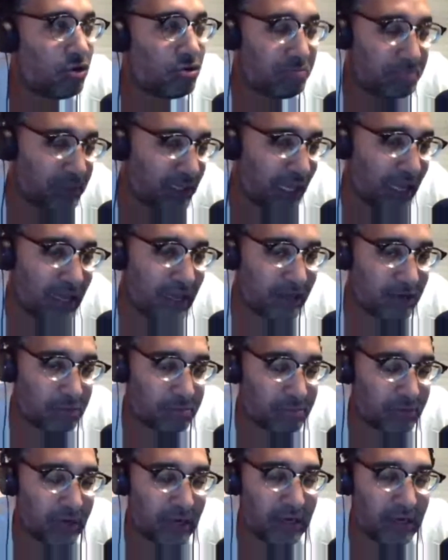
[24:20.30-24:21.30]
all
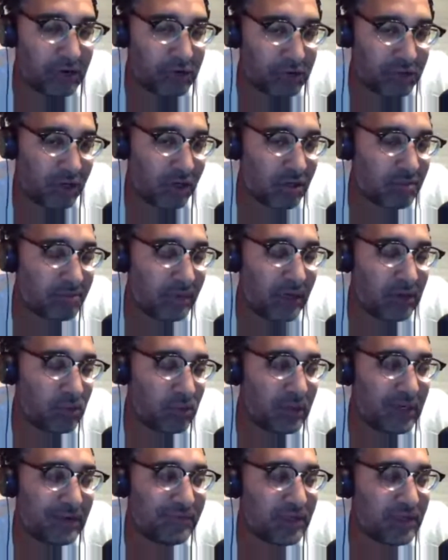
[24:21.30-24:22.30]
black or brown or dark
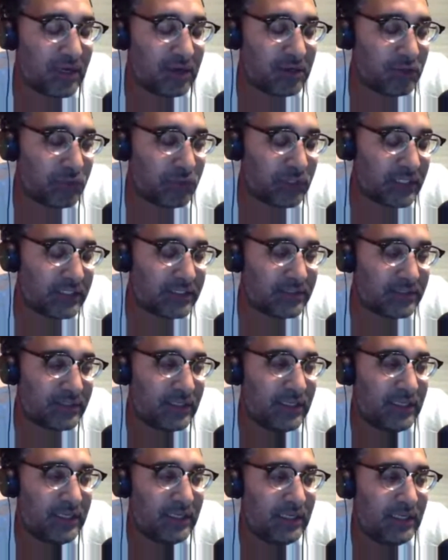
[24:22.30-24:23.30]
brown or whatever color it is,
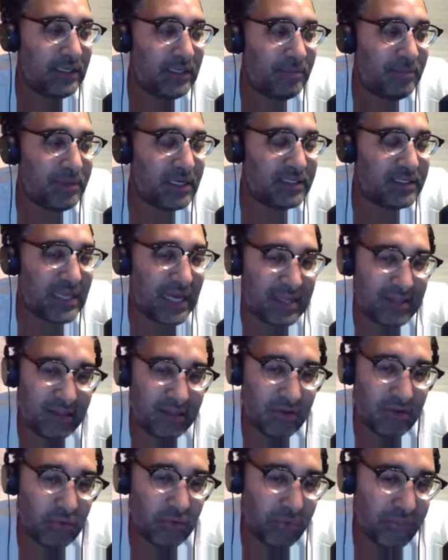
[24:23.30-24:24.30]
because
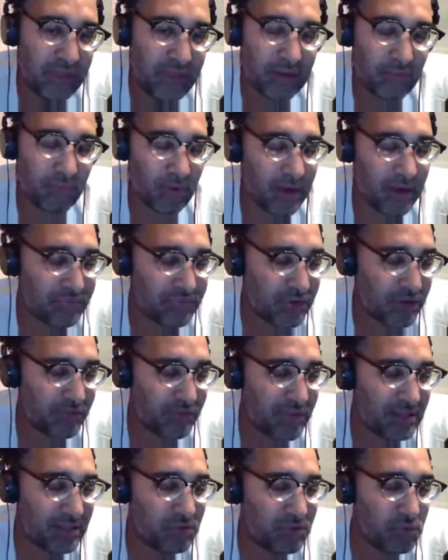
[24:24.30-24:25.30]
that little thing right
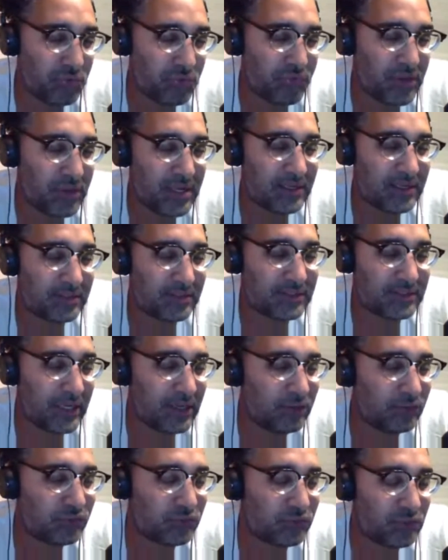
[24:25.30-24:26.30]
there, that little thing
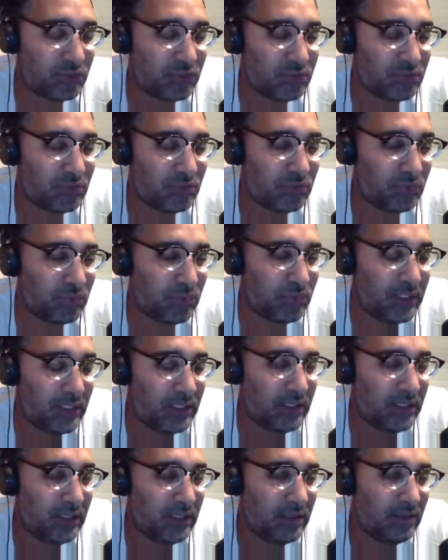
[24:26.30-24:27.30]
tells you,
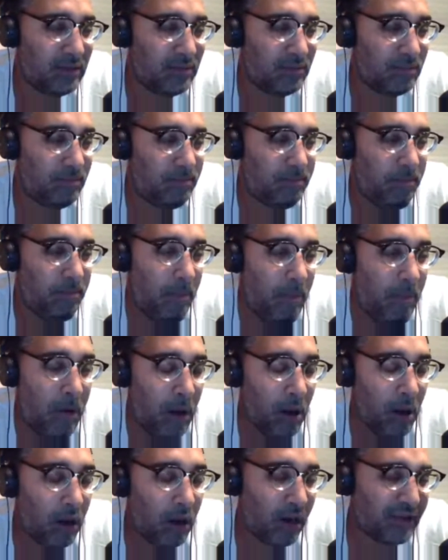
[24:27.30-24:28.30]

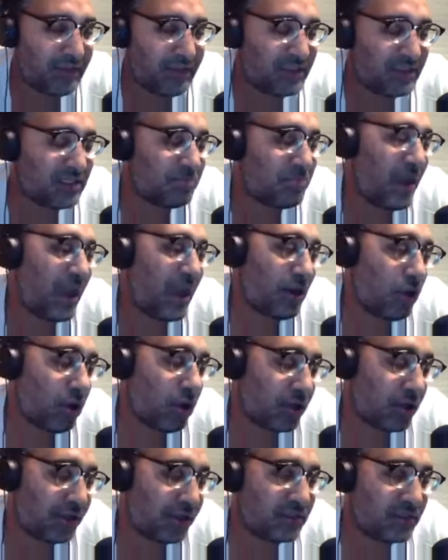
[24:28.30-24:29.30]
all right, this is Matt
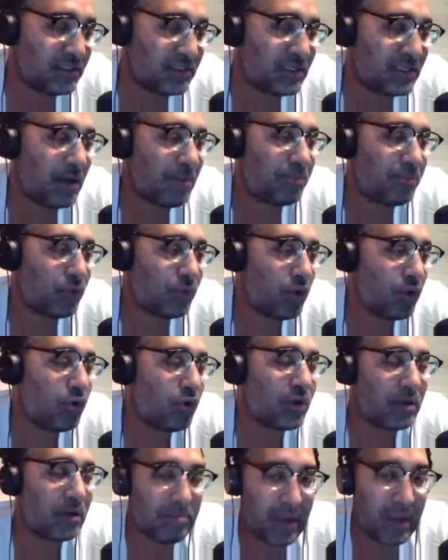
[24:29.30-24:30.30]
Hardy. This is not
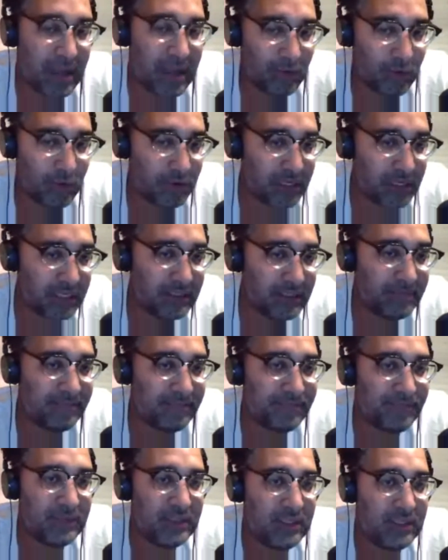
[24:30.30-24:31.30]
broken Matt Hardy.
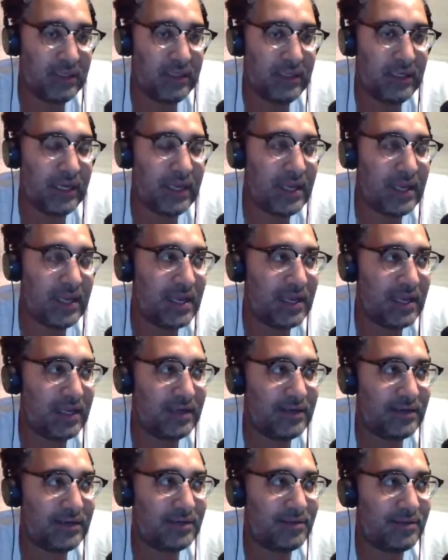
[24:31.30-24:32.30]

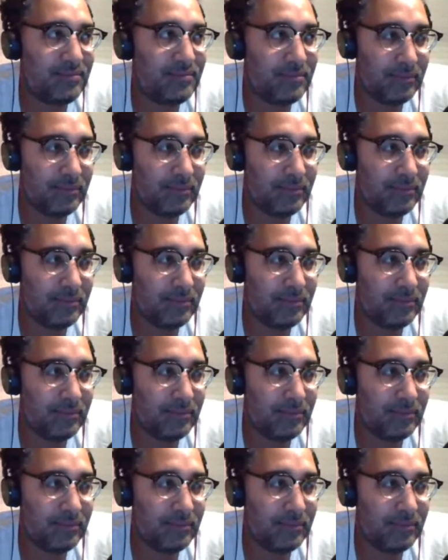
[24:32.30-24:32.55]
And